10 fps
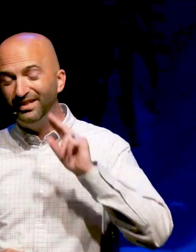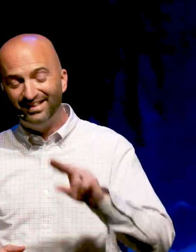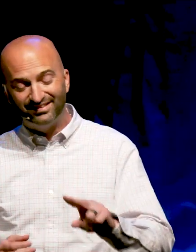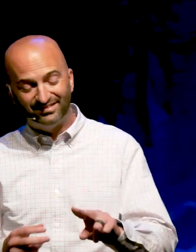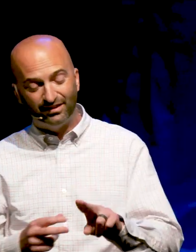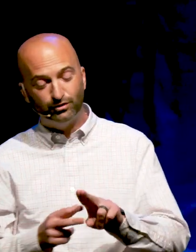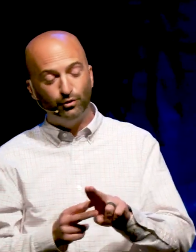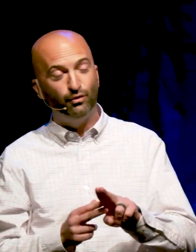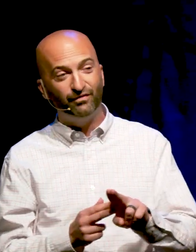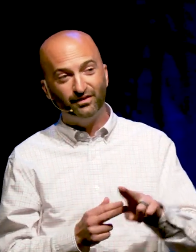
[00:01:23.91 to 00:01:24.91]
he could stick
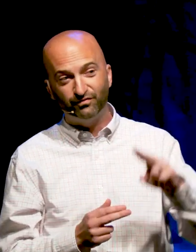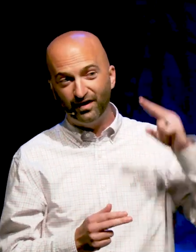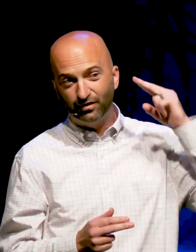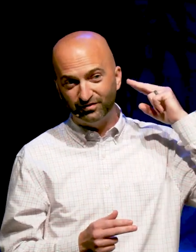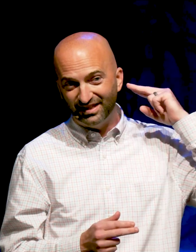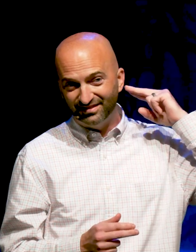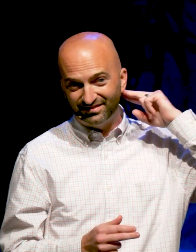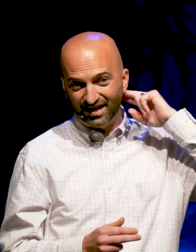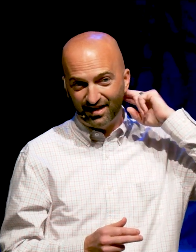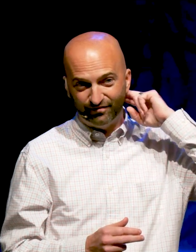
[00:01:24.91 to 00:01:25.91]
two of his fingers
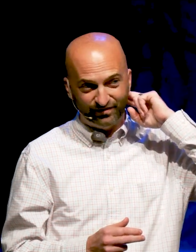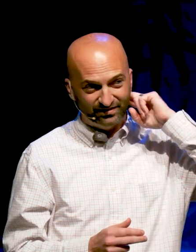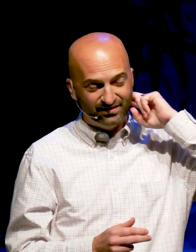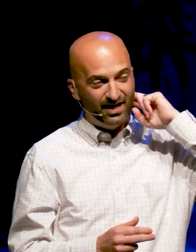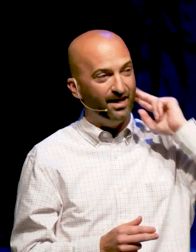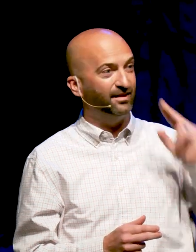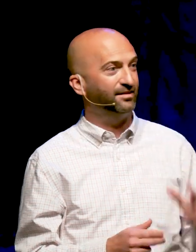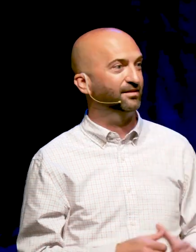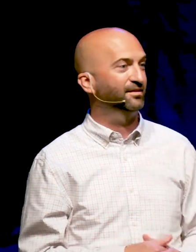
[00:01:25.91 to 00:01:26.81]
inside of his neck.